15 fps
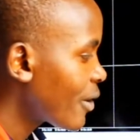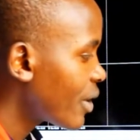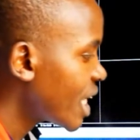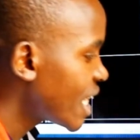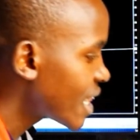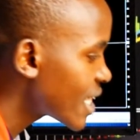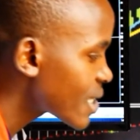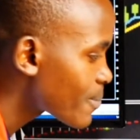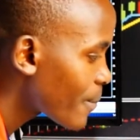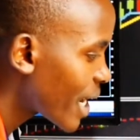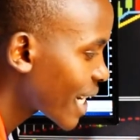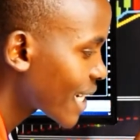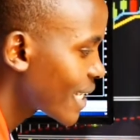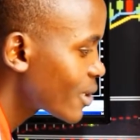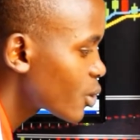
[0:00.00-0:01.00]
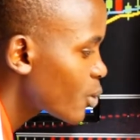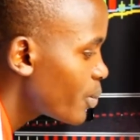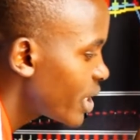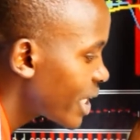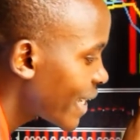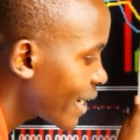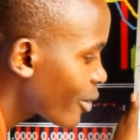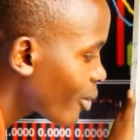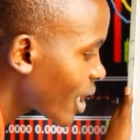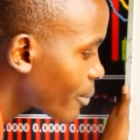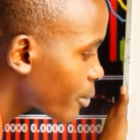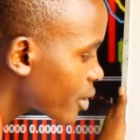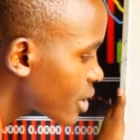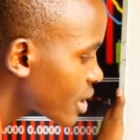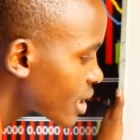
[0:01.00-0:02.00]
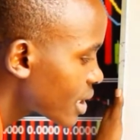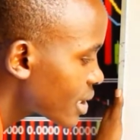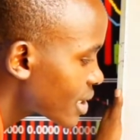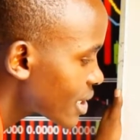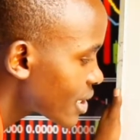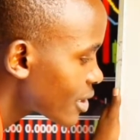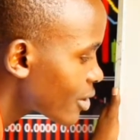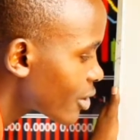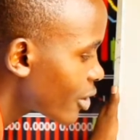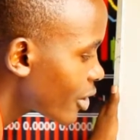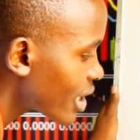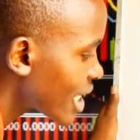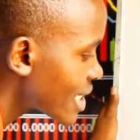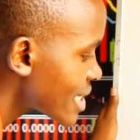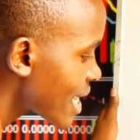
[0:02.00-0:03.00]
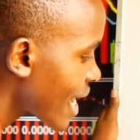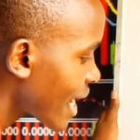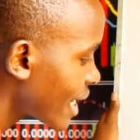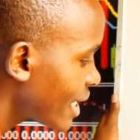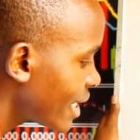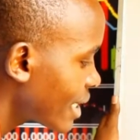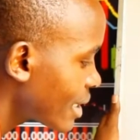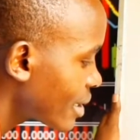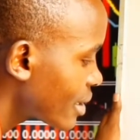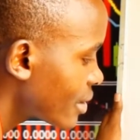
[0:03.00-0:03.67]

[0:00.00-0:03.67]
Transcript: in this market to be like $1.3 trillion a day.